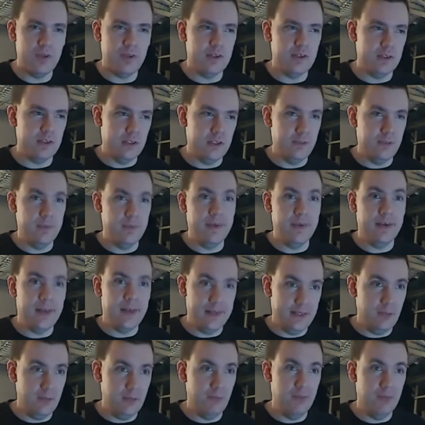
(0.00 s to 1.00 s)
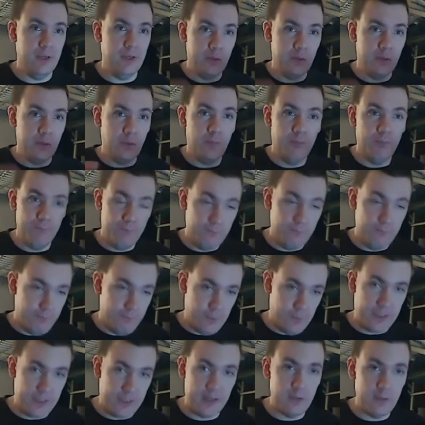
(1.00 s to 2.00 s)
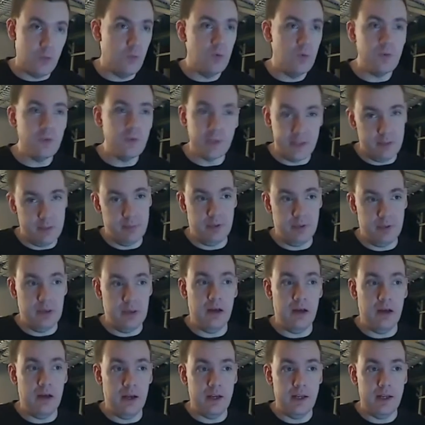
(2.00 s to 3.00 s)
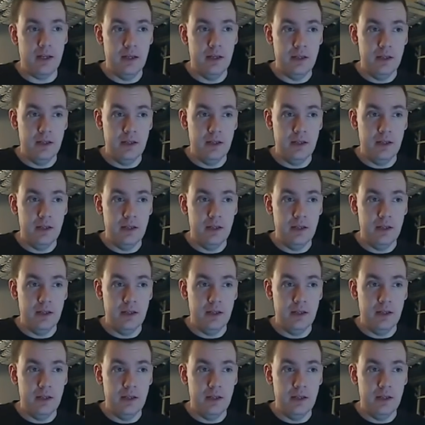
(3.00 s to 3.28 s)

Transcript: because Libya has a big freaking oil supply.